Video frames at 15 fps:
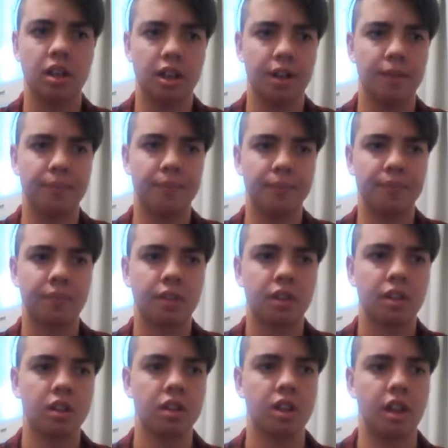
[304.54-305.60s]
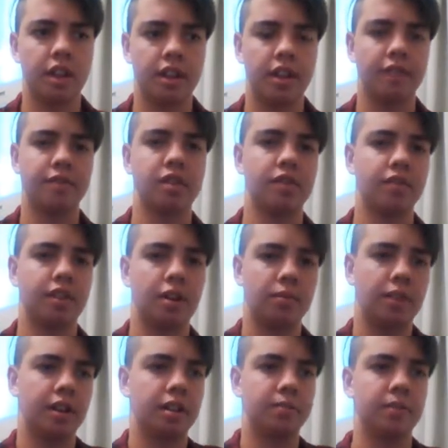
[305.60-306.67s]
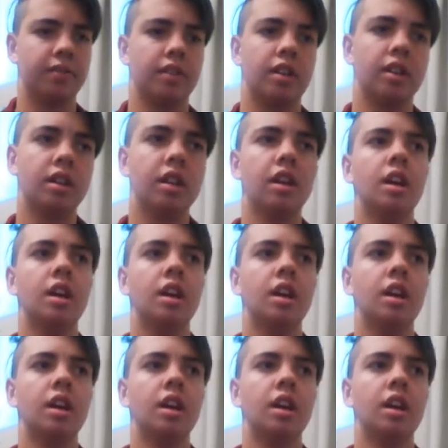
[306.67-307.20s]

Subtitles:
And they've just come around to my front.